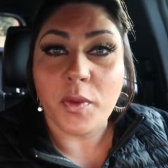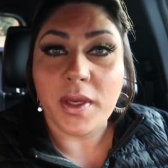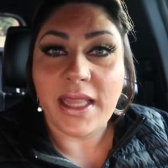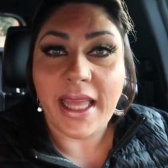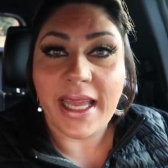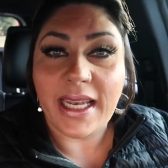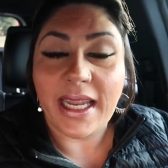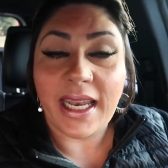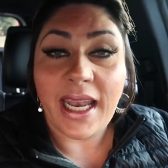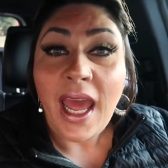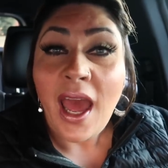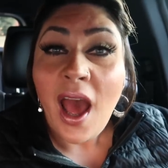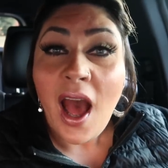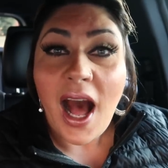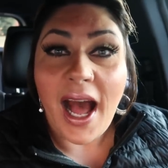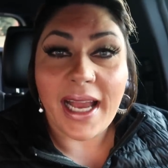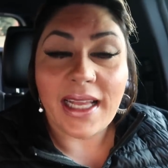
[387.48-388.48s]
related.
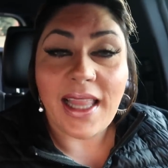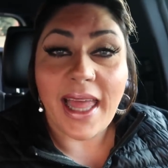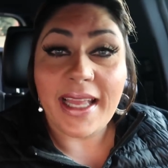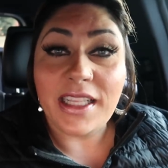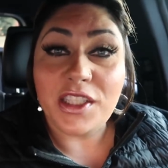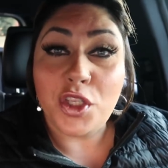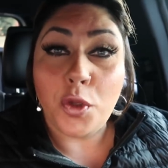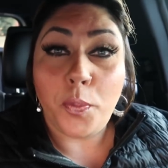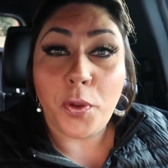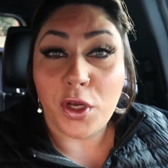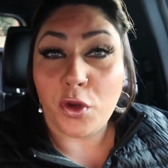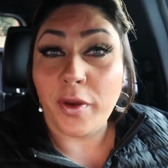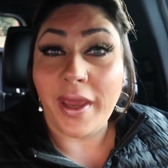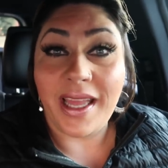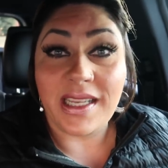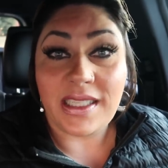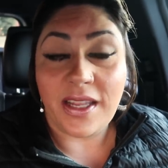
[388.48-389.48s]
I like to put
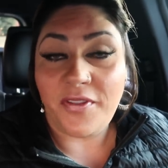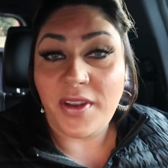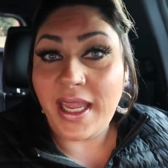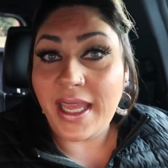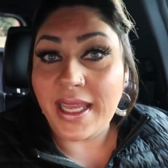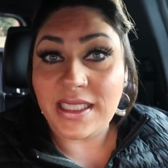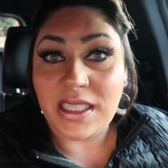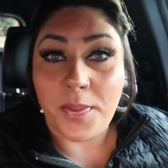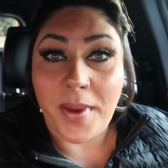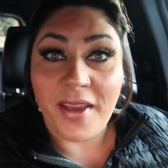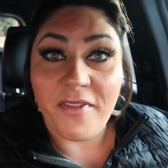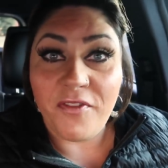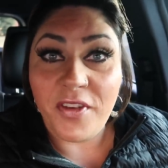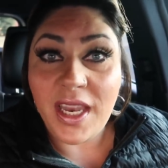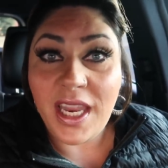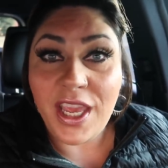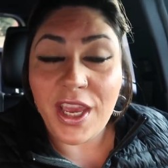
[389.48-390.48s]
creativity into
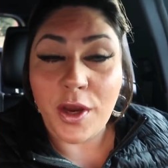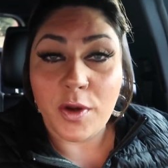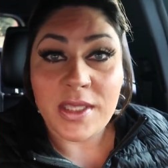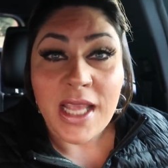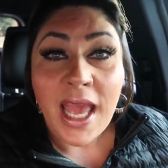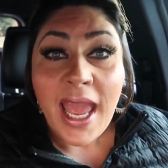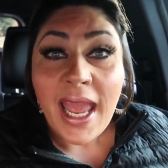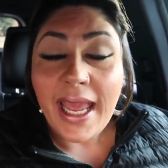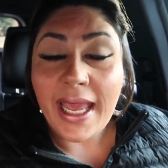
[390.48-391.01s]
my videos,